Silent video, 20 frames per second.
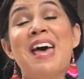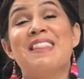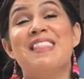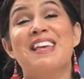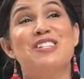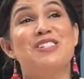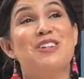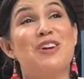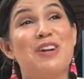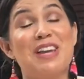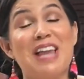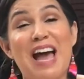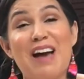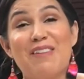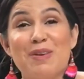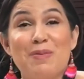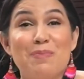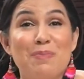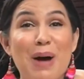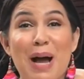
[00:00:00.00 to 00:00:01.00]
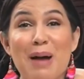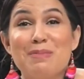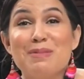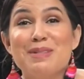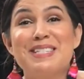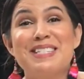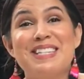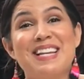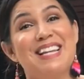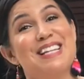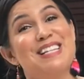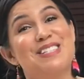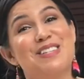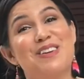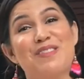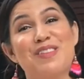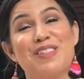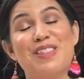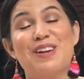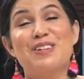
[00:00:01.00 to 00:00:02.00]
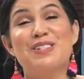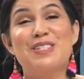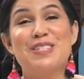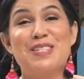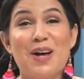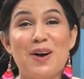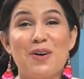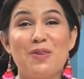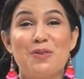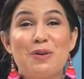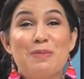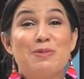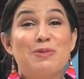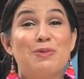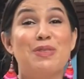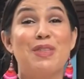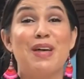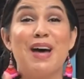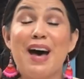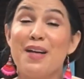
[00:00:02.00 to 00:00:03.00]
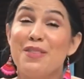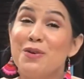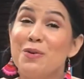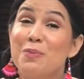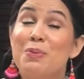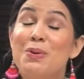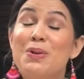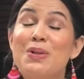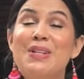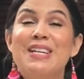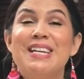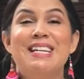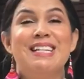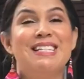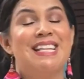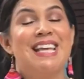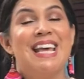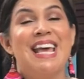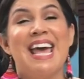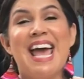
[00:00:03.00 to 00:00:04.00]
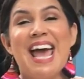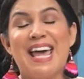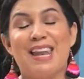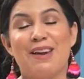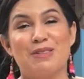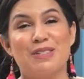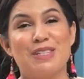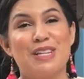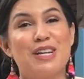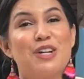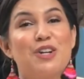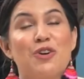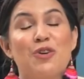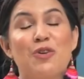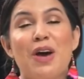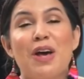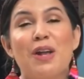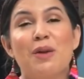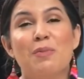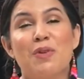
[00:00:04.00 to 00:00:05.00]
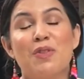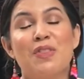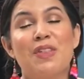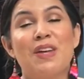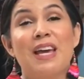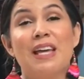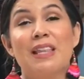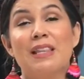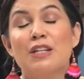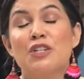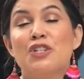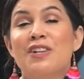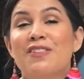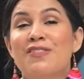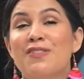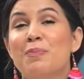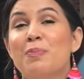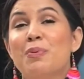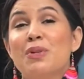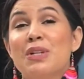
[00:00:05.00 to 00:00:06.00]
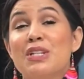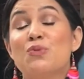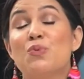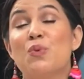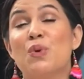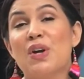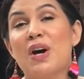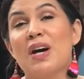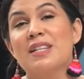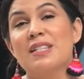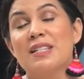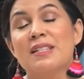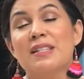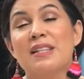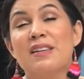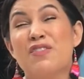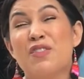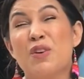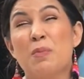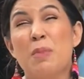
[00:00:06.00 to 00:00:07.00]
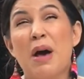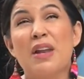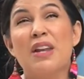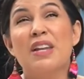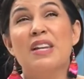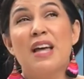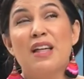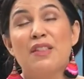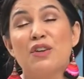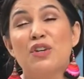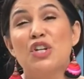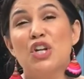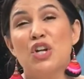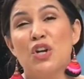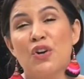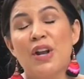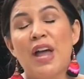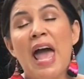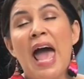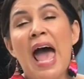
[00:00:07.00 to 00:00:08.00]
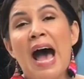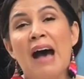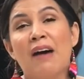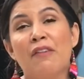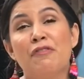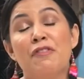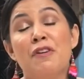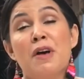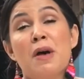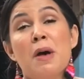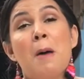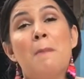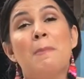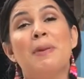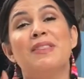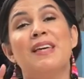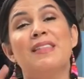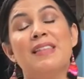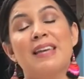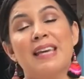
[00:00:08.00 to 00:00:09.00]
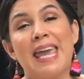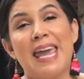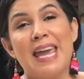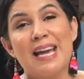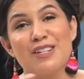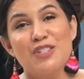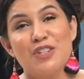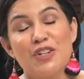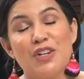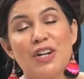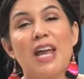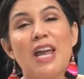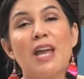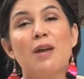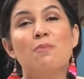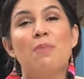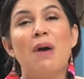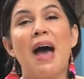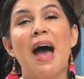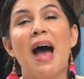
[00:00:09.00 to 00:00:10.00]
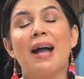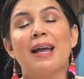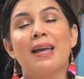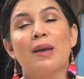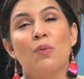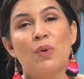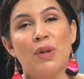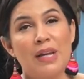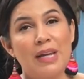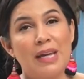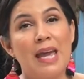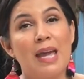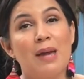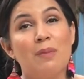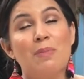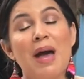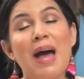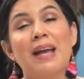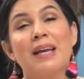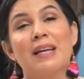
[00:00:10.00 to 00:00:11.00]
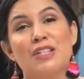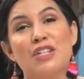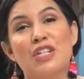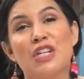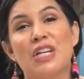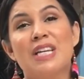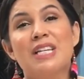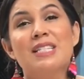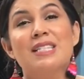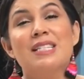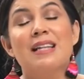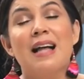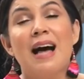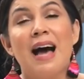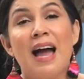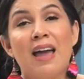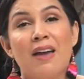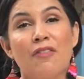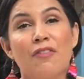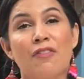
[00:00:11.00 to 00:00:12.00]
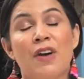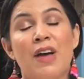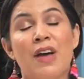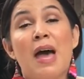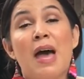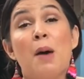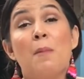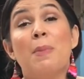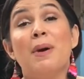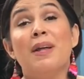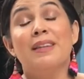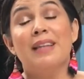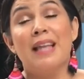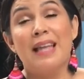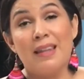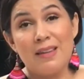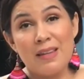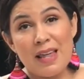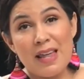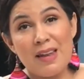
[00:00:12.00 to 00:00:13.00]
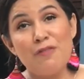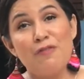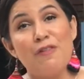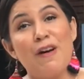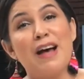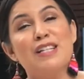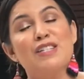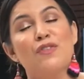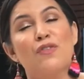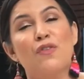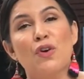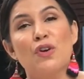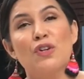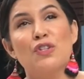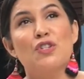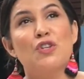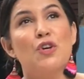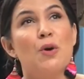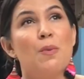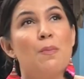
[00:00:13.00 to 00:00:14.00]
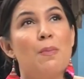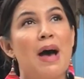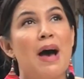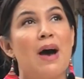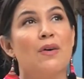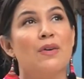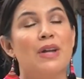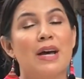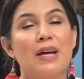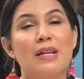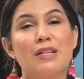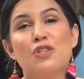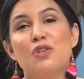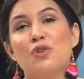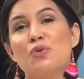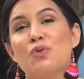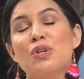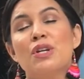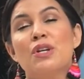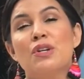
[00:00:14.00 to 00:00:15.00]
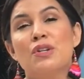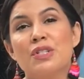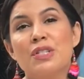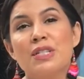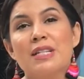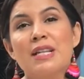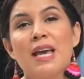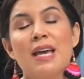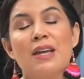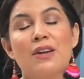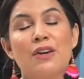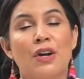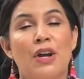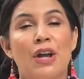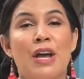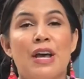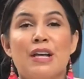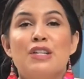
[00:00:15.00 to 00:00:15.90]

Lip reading: They started having Bible studies over there, cell groups with the other police, and it was an incredible thing. The chief of police went on to live for about another year and a half, but then the cancer came back, and when it came back, it took his life. But then fast forward to about 2 years later.